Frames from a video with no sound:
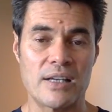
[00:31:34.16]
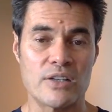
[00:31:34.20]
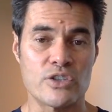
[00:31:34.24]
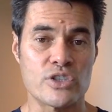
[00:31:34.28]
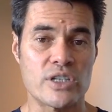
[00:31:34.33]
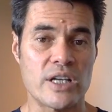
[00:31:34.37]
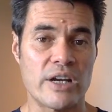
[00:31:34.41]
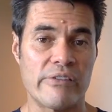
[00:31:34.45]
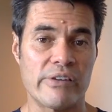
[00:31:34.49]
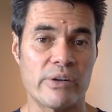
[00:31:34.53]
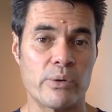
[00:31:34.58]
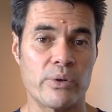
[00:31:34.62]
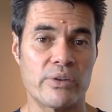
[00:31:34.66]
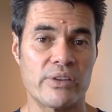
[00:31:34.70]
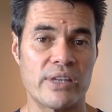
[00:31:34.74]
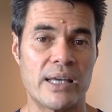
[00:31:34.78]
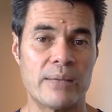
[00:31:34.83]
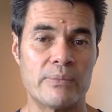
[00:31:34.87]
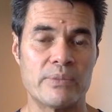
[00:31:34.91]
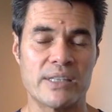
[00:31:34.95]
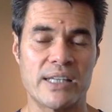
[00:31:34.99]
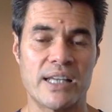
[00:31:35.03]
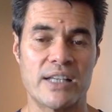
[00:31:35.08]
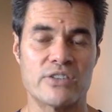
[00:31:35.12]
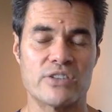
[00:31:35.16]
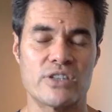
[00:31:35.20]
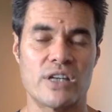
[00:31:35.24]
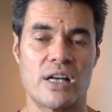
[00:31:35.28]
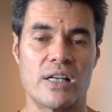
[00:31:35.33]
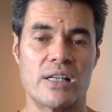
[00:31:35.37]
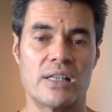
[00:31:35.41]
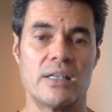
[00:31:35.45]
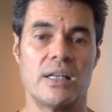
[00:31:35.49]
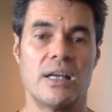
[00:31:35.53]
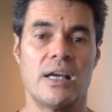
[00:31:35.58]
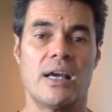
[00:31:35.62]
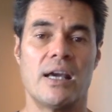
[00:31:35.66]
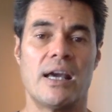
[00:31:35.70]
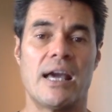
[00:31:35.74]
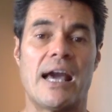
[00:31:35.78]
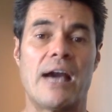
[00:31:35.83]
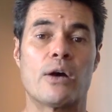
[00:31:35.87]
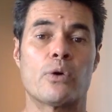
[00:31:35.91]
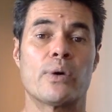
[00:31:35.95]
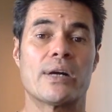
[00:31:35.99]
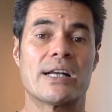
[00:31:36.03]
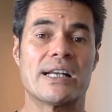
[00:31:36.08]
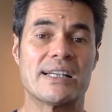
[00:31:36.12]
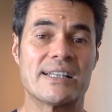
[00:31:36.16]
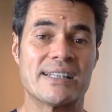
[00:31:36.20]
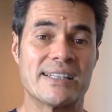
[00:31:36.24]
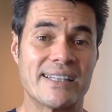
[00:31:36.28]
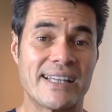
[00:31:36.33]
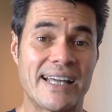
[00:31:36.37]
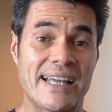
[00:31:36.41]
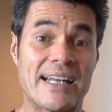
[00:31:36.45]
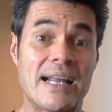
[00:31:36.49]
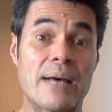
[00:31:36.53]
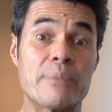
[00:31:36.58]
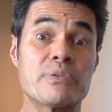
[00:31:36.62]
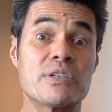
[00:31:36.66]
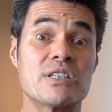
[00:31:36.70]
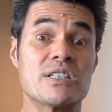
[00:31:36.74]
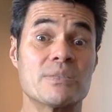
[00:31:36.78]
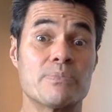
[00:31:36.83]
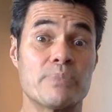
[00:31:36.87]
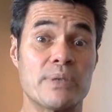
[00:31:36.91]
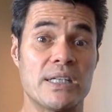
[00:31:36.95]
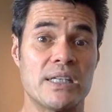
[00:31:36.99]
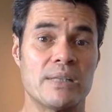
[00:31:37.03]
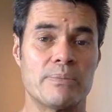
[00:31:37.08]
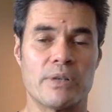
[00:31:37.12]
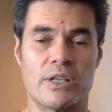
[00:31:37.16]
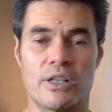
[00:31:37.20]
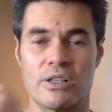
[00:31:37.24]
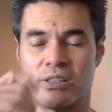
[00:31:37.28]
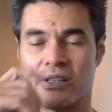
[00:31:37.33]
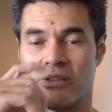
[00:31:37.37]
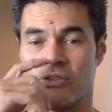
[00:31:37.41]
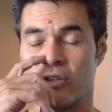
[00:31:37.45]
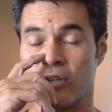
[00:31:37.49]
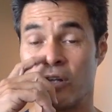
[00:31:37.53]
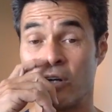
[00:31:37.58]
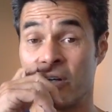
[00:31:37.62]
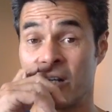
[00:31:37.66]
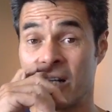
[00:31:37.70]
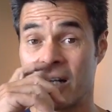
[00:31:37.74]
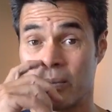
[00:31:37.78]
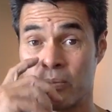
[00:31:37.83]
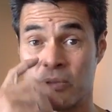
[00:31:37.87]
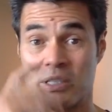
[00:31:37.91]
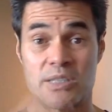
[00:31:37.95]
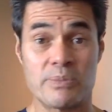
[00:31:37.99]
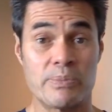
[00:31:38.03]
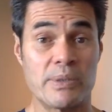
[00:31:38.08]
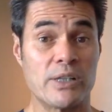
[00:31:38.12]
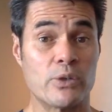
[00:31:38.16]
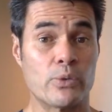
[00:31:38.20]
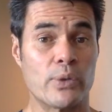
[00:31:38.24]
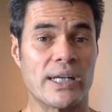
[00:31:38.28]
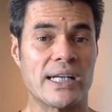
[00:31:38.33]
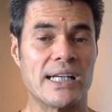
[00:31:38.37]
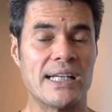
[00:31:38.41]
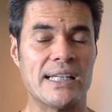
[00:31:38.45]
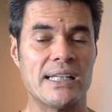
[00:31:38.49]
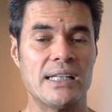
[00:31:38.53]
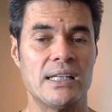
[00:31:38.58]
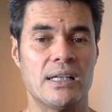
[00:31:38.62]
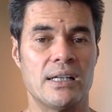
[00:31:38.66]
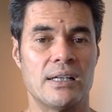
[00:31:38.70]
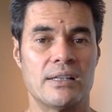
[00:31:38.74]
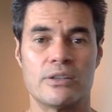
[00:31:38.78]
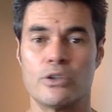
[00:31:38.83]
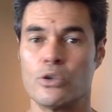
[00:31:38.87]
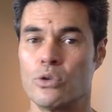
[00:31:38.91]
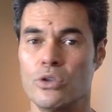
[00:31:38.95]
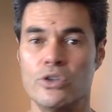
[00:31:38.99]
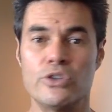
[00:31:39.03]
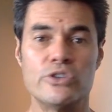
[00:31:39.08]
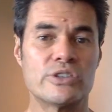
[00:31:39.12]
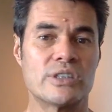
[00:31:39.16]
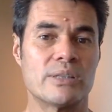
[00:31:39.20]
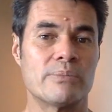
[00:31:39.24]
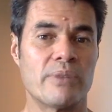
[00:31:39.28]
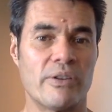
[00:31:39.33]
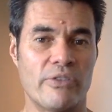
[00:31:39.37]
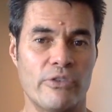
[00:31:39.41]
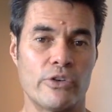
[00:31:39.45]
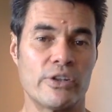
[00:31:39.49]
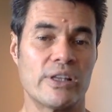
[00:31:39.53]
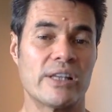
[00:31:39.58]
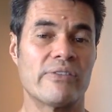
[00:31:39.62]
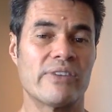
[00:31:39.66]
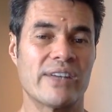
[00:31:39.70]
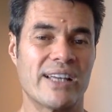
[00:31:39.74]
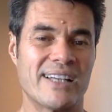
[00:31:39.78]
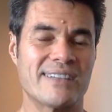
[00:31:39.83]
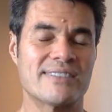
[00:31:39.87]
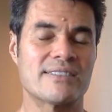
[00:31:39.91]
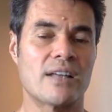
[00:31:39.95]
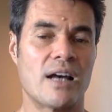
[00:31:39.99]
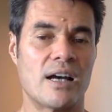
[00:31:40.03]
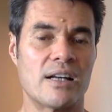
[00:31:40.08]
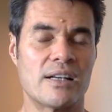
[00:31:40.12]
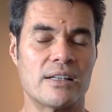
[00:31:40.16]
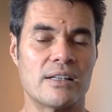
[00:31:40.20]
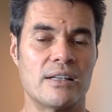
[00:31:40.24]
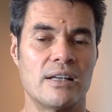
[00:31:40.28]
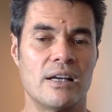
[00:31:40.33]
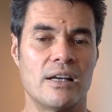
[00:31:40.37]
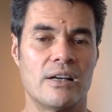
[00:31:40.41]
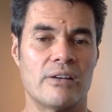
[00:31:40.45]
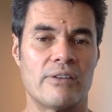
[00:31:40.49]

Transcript: sharing with them to get started, how quickly can they get up to speed? Because if you don't get up to speed quickly, you'll lose them before they even get started.